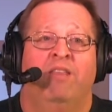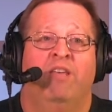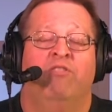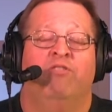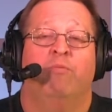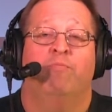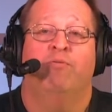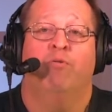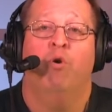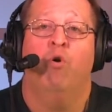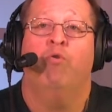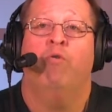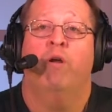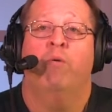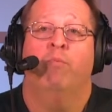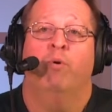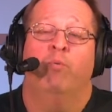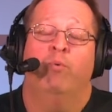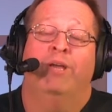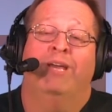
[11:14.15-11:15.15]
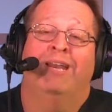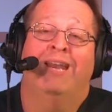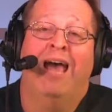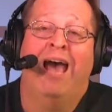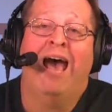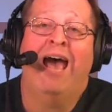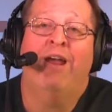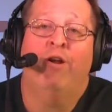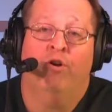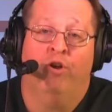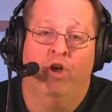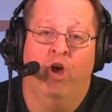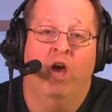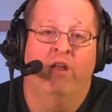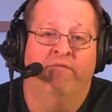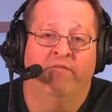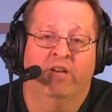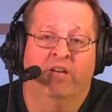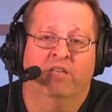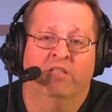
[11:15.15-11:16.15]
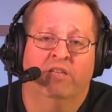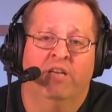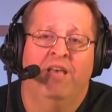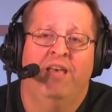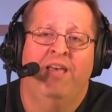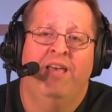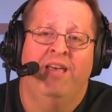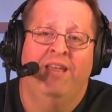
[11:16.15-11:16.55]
There's a program where we can hire convicts.